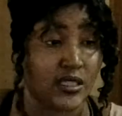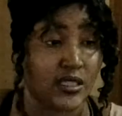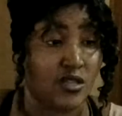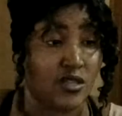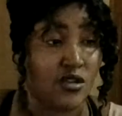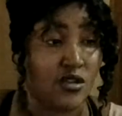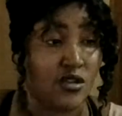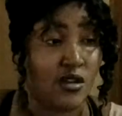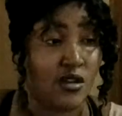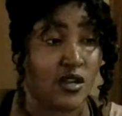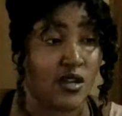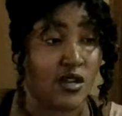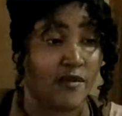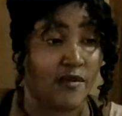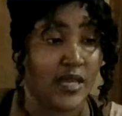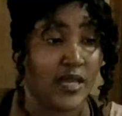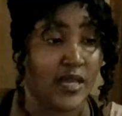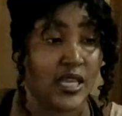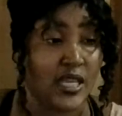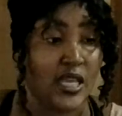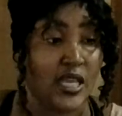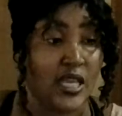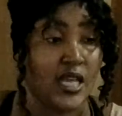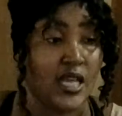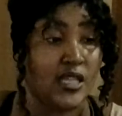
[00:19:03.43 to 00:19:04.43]
You know what I
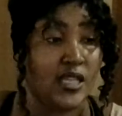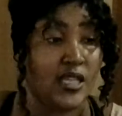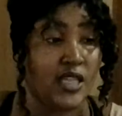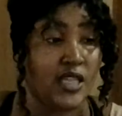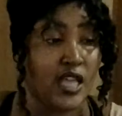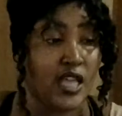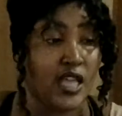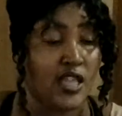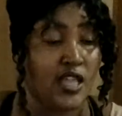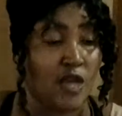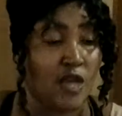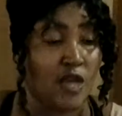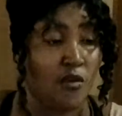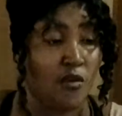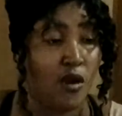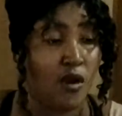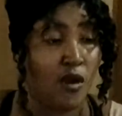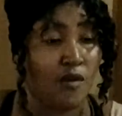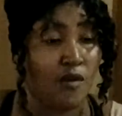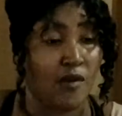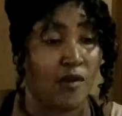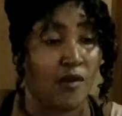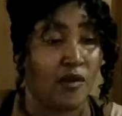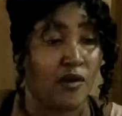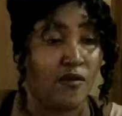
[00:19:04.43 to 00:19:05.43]
mean? They
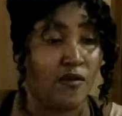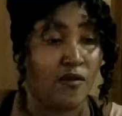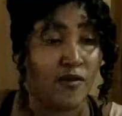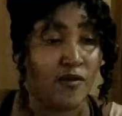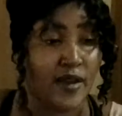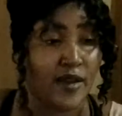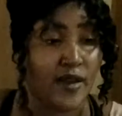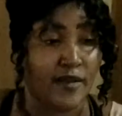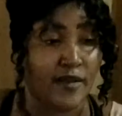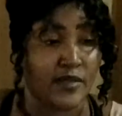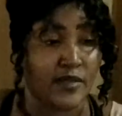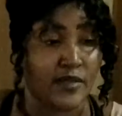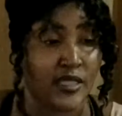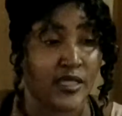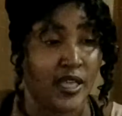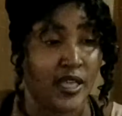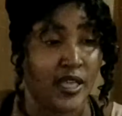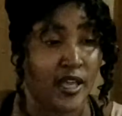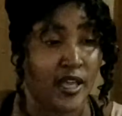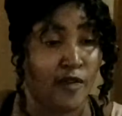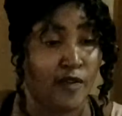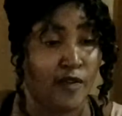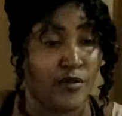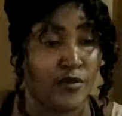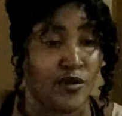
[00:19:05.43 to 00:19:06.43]
walk both realms to
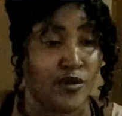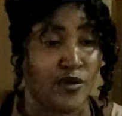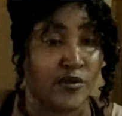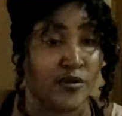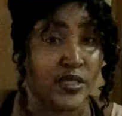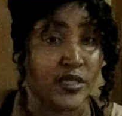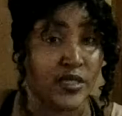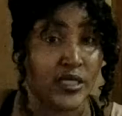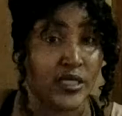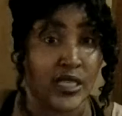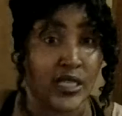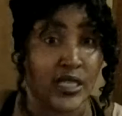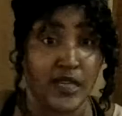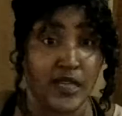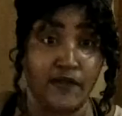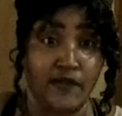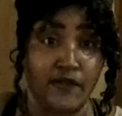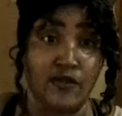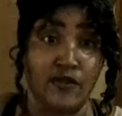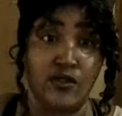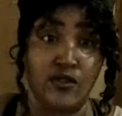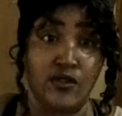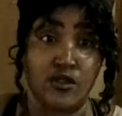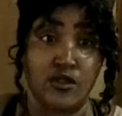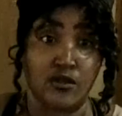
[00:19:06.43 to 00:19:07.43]
help you receive
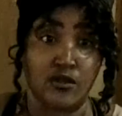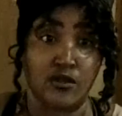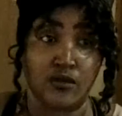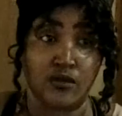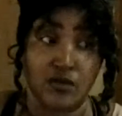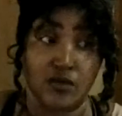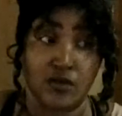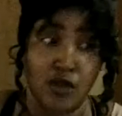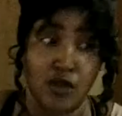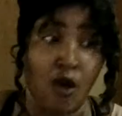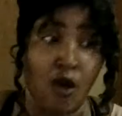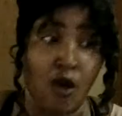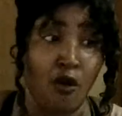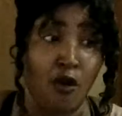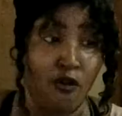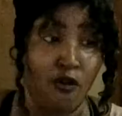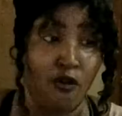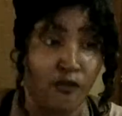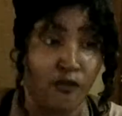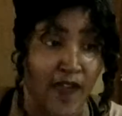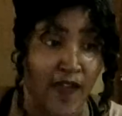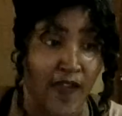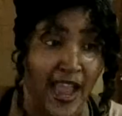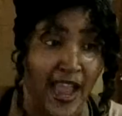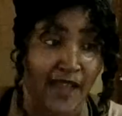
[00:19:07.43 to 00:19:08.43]
soul
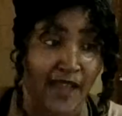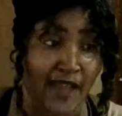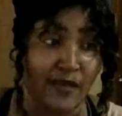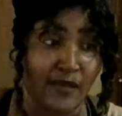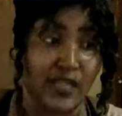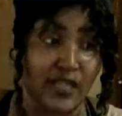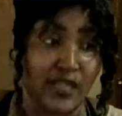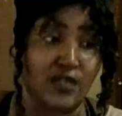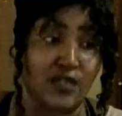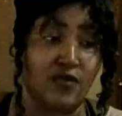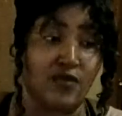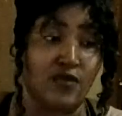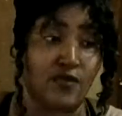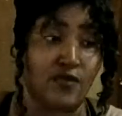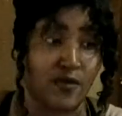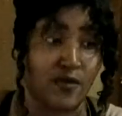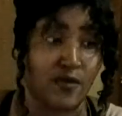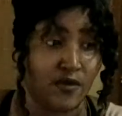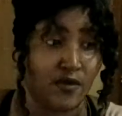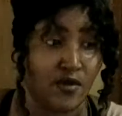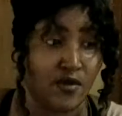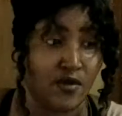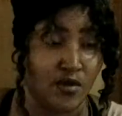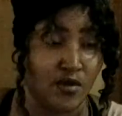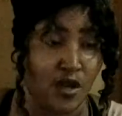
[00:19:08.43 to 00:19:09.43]
fragments,
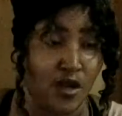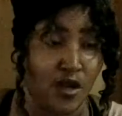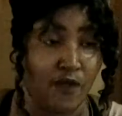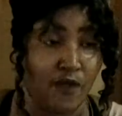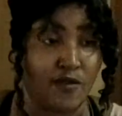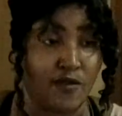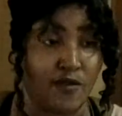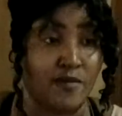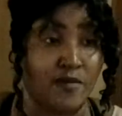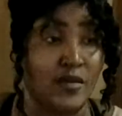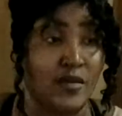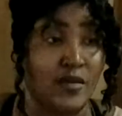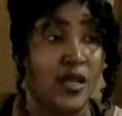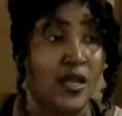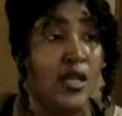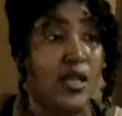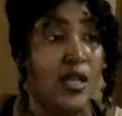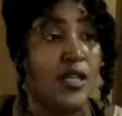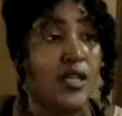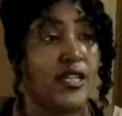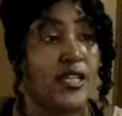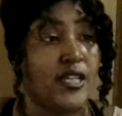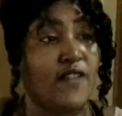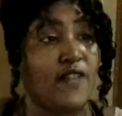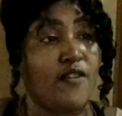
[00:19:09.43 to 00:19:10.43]
you know, from
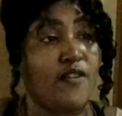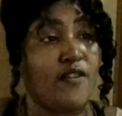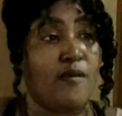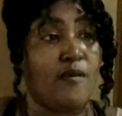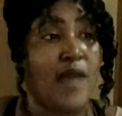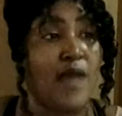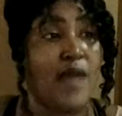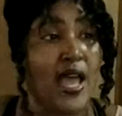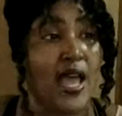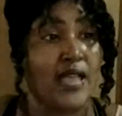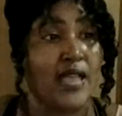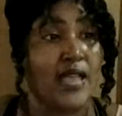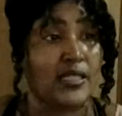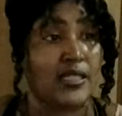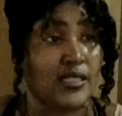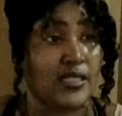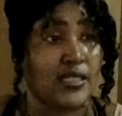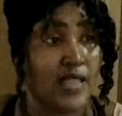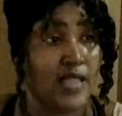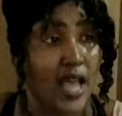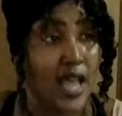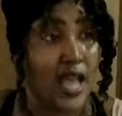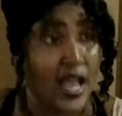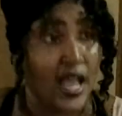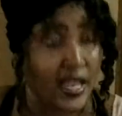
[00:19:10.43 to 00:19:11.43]
different past
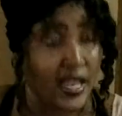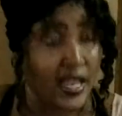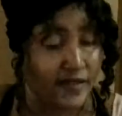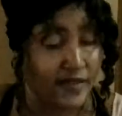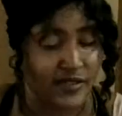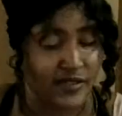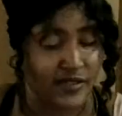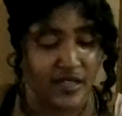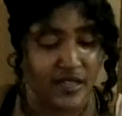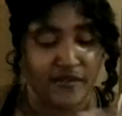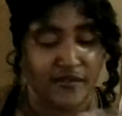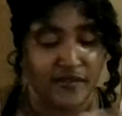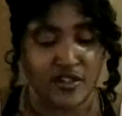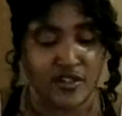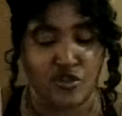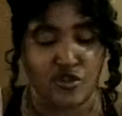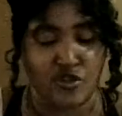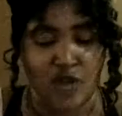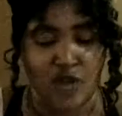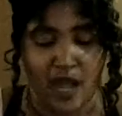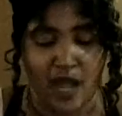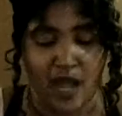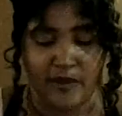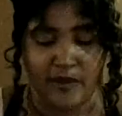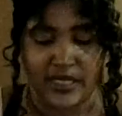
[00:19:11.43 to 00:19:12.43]
lives, different
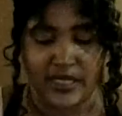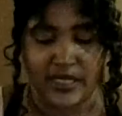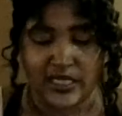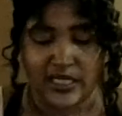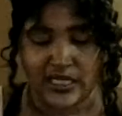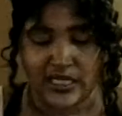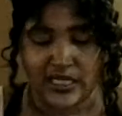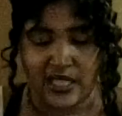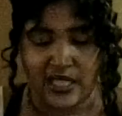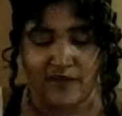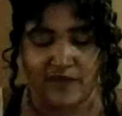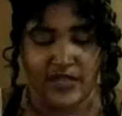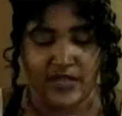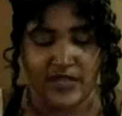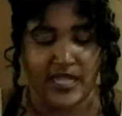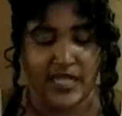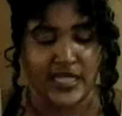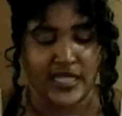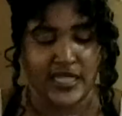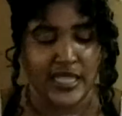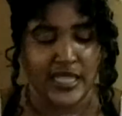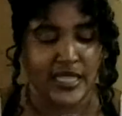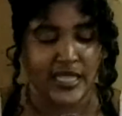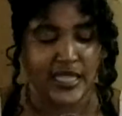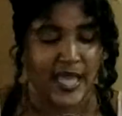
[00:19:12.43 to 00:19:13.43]
traumas and stuff like
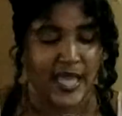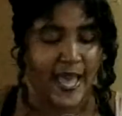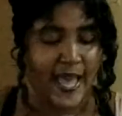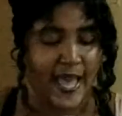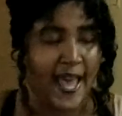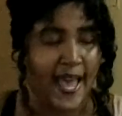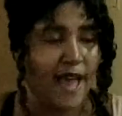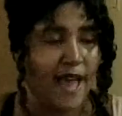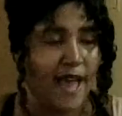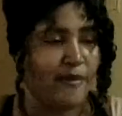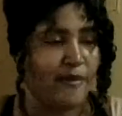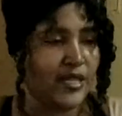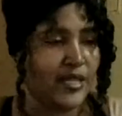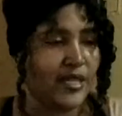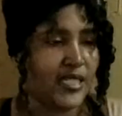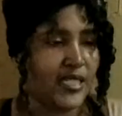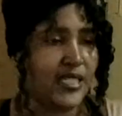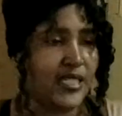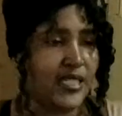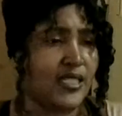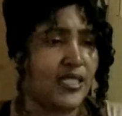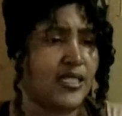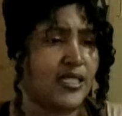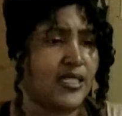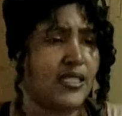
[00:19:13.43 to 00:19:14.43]
that that happened
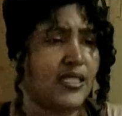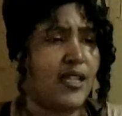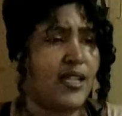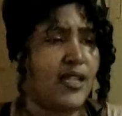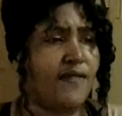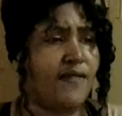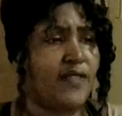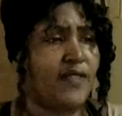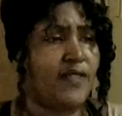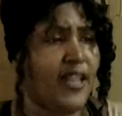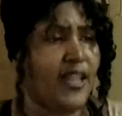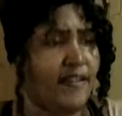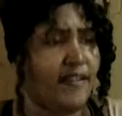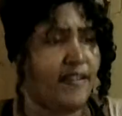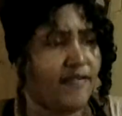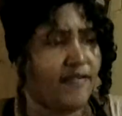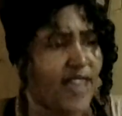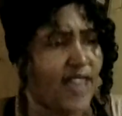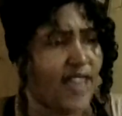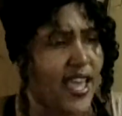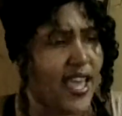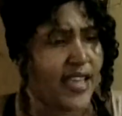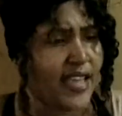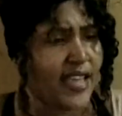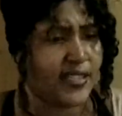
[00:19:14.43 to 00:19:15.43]
and stuff like
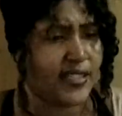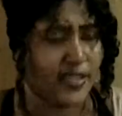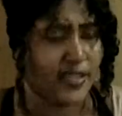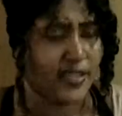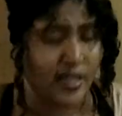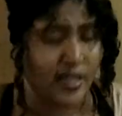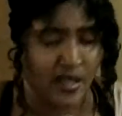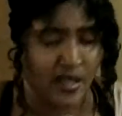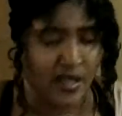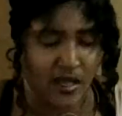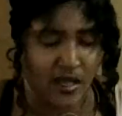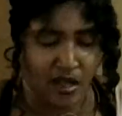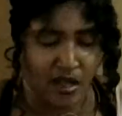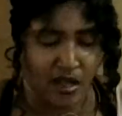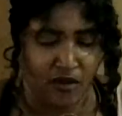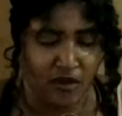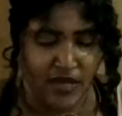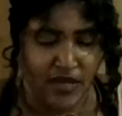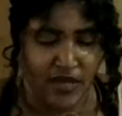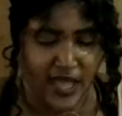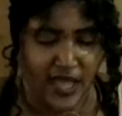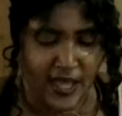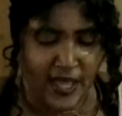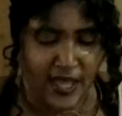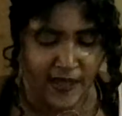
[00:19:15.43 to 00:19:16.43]
that.
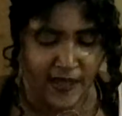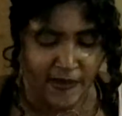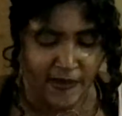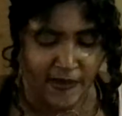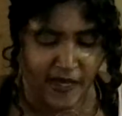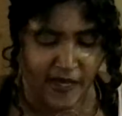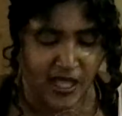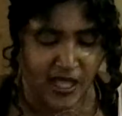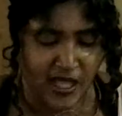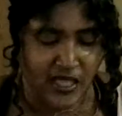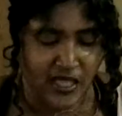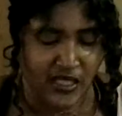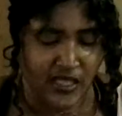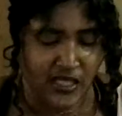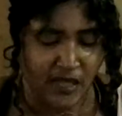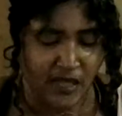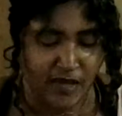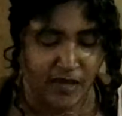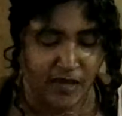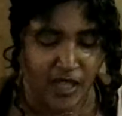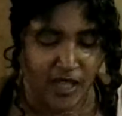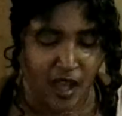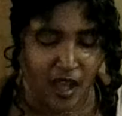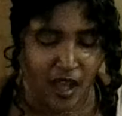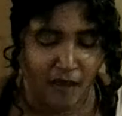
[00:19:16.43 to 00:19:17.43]
Okay, some
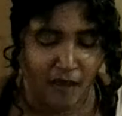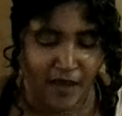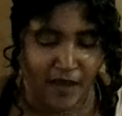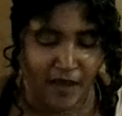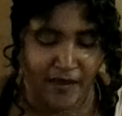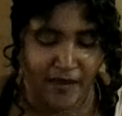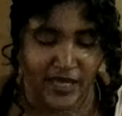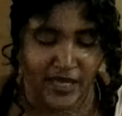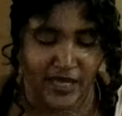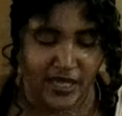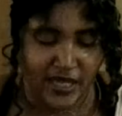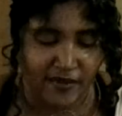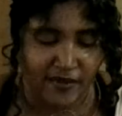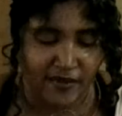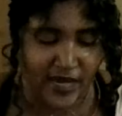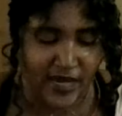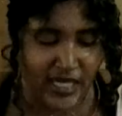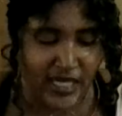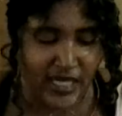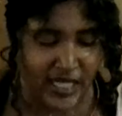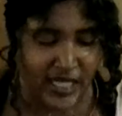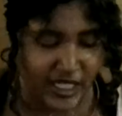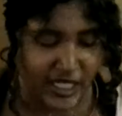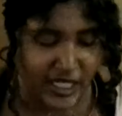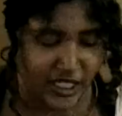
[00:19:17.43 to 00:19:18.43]
of y'all might be getting ready to
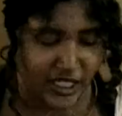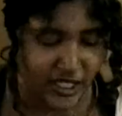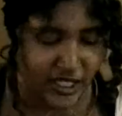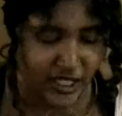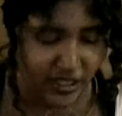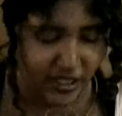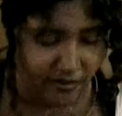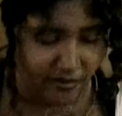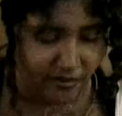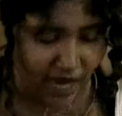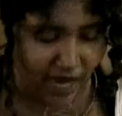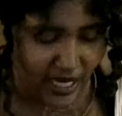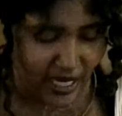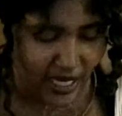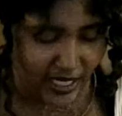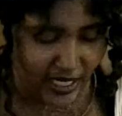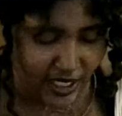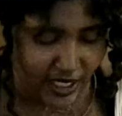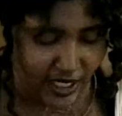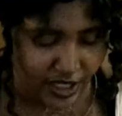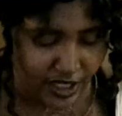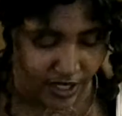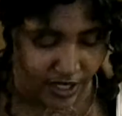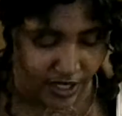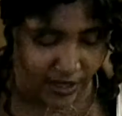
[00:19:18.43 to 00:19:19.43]
get your shamanic
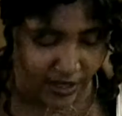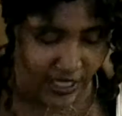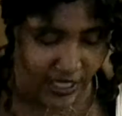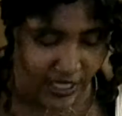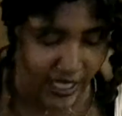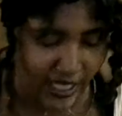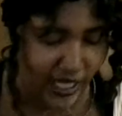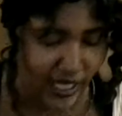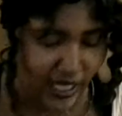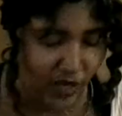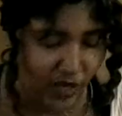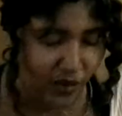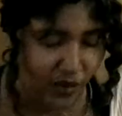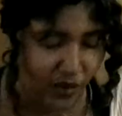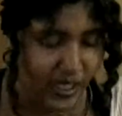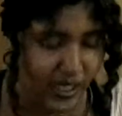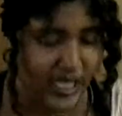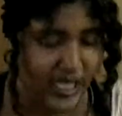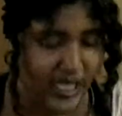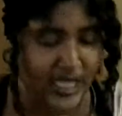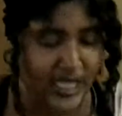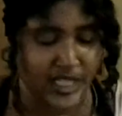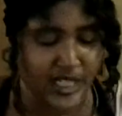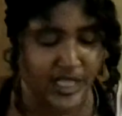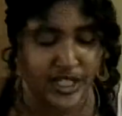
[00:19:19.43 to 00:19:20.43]
journey in on
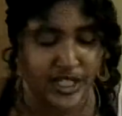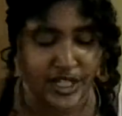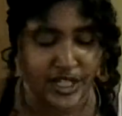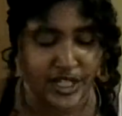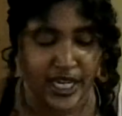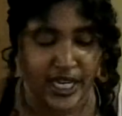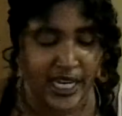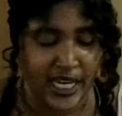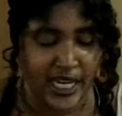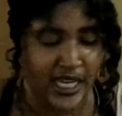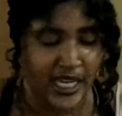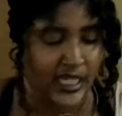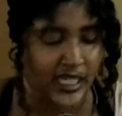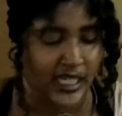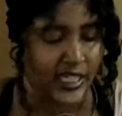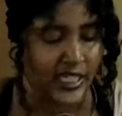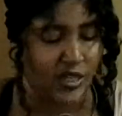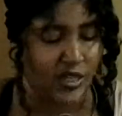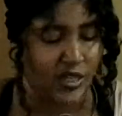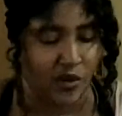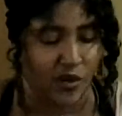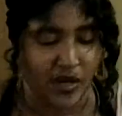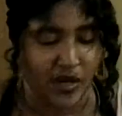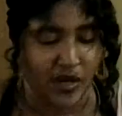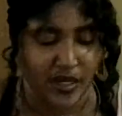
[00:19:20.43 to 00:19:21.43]
and get your healing
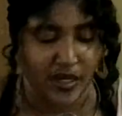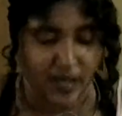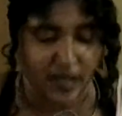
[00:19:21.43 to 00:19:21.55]
on.